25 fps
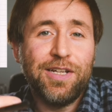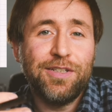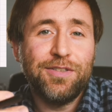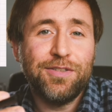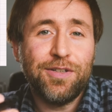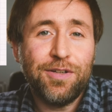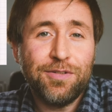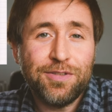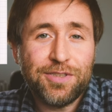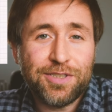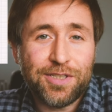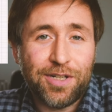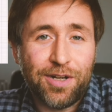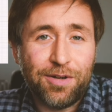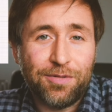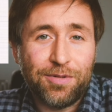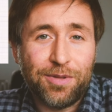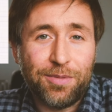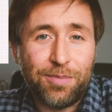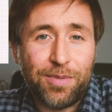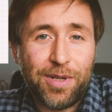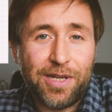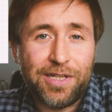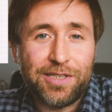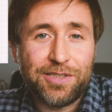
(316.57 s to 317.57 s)
Don't start with
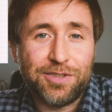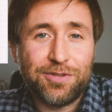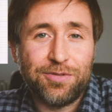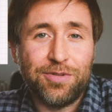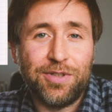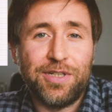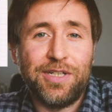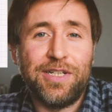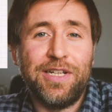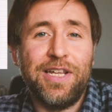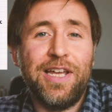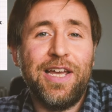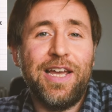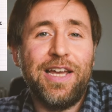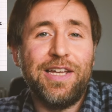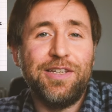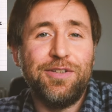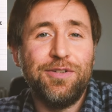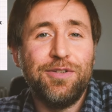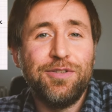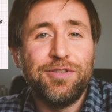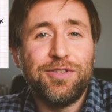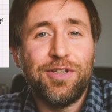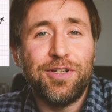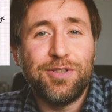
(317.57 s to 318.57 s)
a blank screen.
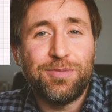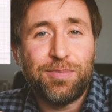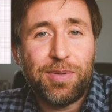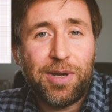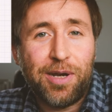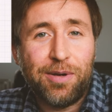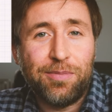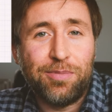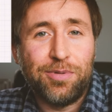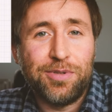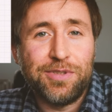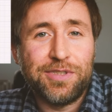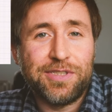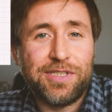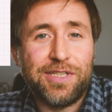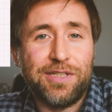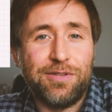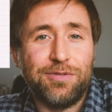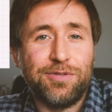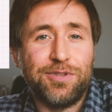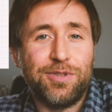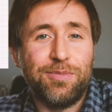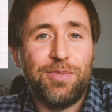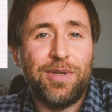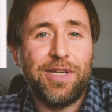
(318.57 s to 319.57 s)
Use those PowerPoint
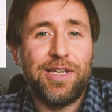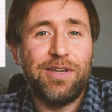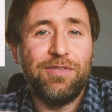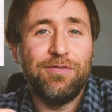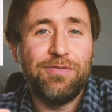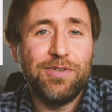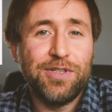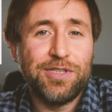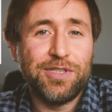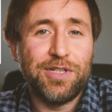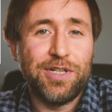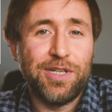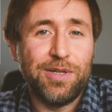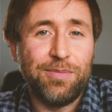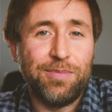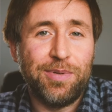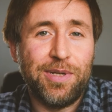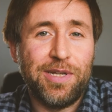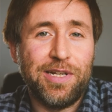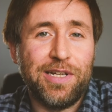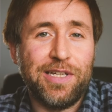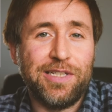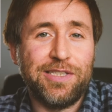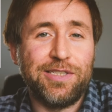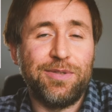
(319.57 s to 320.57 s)
skills to make it visually
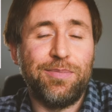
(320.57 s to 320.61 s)
appealing,